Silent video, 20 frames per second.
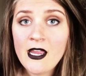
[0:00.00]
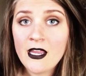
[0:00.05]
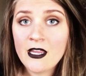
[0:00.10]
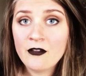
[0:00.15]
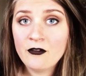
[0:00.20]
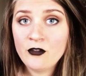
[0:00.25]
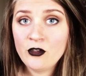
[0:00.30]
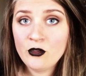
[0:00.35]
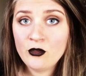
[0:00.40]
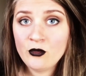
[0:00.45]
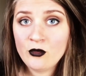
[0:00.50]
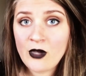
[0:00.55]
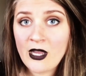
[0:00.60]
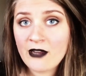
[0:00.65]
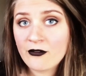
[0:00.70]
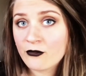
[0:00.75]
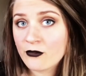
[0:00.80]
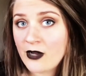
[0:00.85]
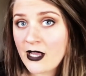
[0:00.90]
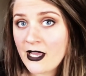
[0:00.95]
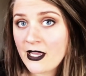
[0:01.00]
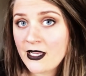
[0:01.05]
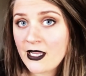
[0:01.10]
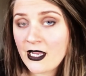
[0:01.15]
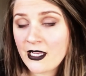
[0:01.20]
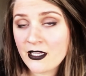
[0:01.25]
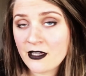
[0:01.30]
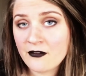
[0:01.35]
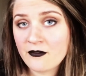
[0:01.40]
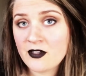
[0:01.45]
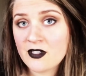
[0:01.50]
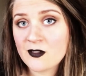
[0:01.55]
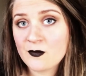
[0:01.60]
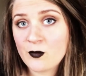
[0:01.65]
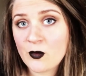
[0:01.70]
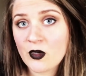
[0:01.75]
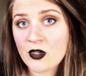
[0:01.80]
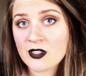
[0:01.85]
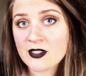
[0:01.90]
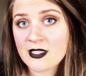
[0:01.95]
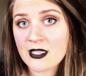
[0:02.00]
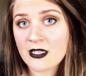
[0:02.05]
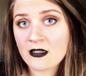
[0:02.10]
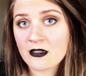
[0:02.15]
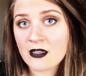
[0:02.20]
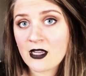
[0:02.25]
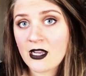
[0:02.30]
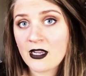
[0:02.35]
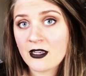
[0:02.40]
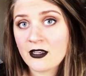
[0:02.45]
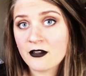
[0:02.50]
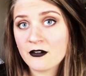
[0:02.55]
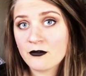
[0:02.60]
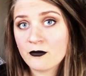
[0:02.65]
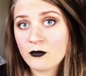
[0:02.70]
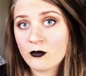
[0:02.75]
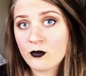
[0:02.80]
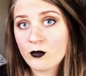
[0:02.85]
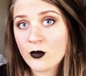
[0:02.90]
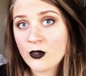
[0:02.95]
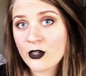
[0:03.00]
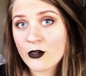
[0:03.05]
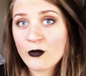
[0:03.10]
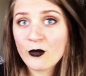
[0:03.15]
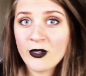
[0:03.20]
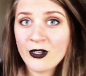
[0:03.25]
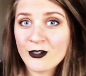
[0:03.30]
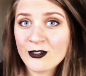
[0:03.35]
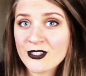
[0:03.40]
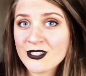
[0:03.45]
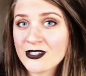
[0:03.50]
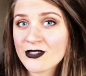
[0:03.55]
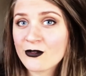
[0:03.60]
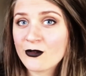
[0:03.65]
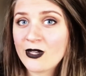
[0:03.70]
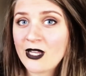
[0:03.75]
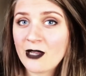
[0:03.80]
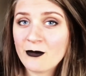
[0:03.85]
if you have read any of these books and kind of would agree or disagree,